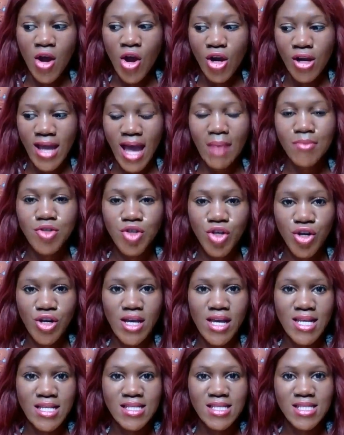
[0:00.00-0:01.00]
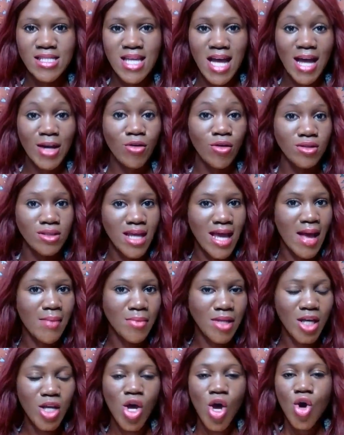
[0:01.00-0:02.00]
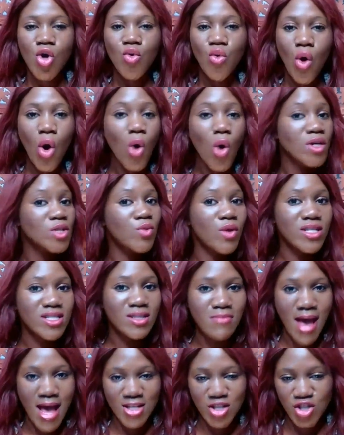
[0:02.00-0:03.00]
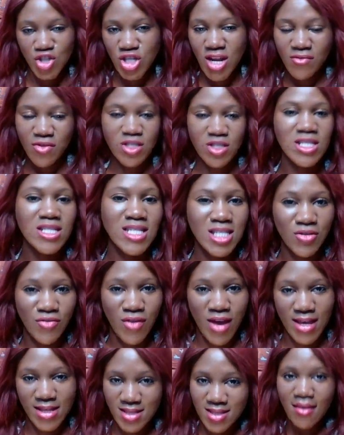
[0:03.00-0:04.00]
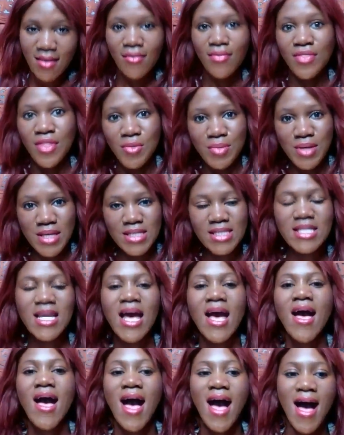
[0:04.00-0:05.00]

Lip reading: her captor is this guy called Tamlin, who always wears a mask. She never sees his face, the beast.